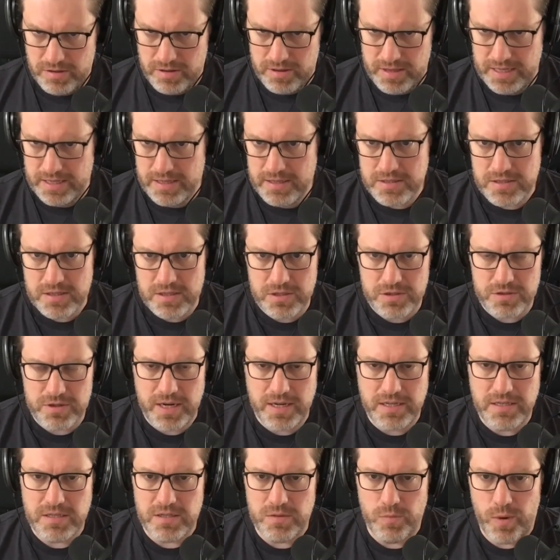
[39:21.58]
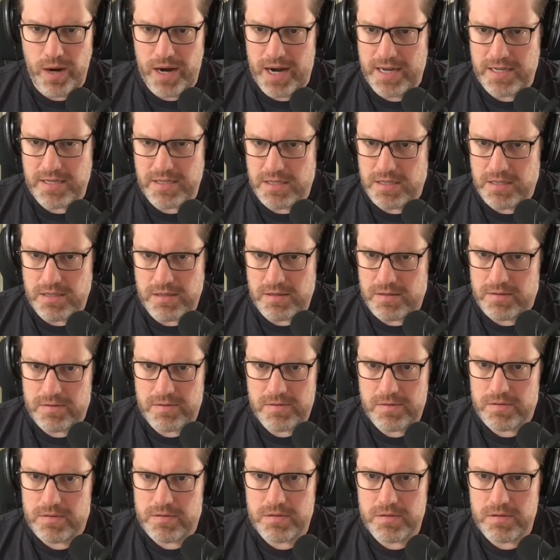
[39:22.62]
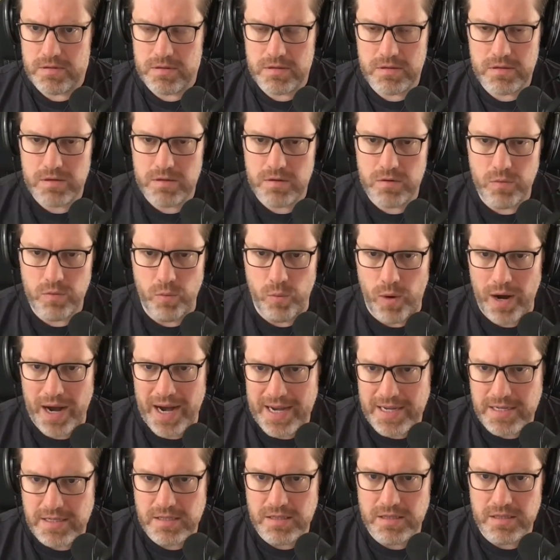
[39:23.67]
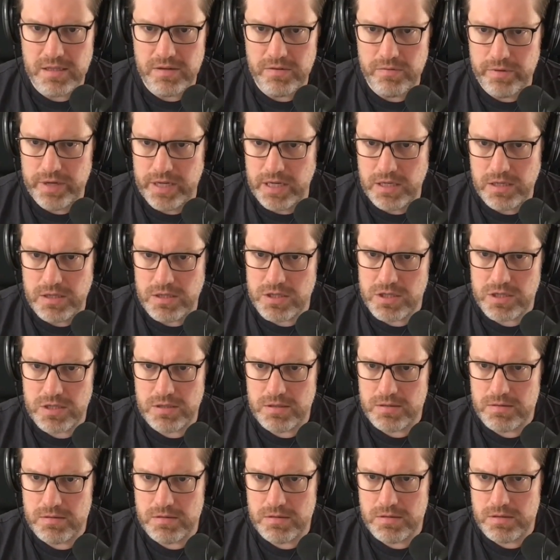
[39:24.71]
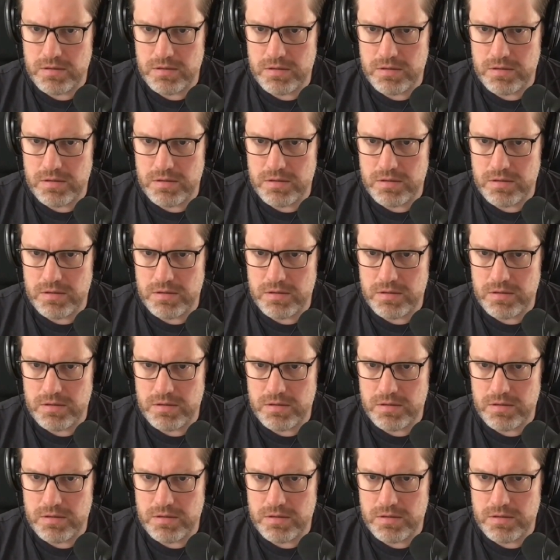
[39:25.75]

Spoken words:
other things and trying to widen the reach